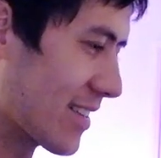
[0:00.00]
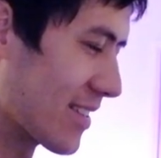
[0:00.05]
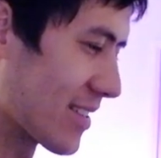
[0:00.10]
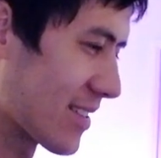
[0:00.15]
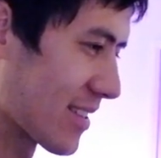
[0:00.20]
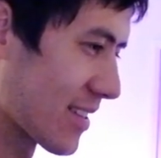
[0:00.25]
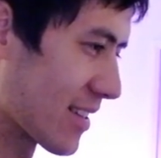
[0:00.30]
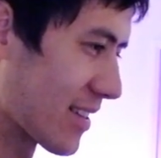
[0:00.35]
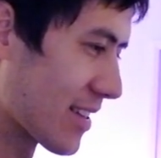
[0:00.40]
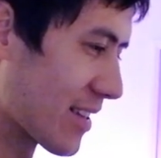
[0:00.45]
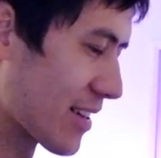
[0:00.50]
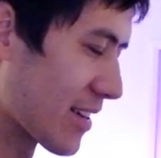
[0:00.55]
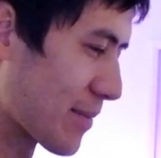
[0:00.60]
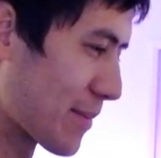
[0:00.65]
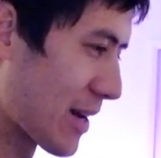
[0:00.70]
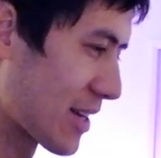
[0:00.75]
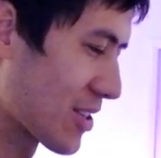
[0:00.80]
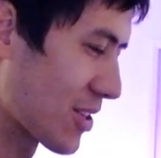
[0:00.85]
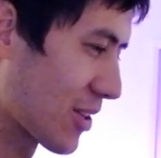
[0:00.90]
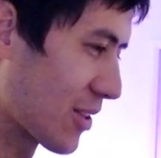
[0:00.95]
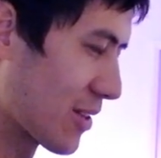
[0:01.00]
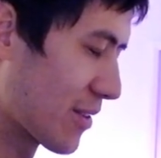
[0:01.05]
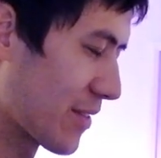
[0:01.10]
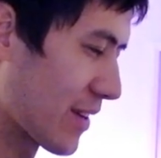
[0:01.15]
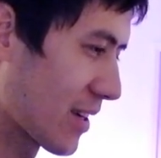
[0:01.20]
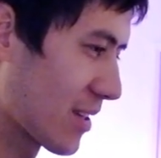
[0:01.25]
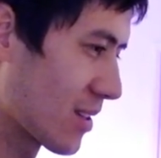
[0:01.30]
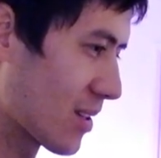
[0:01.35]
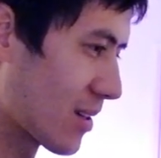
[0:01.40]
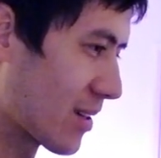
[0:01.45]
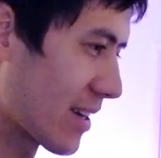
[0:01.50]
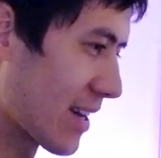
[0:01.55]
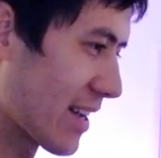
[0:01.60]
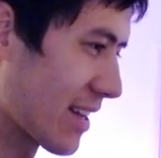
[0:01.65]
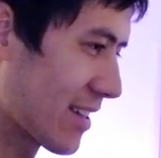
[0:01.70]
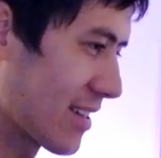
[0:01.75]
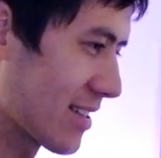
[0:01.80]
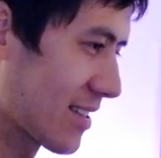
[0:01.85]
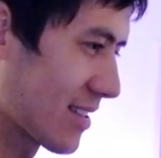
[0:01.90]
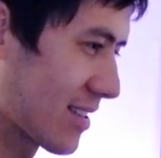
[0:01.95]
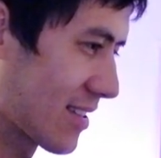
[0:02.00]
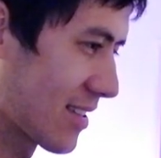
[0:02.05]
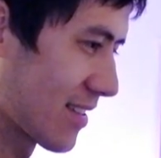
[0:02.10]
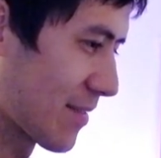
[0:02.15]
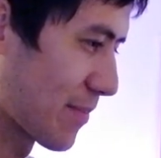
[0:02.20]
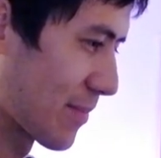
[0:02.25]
the magical effects in her hands,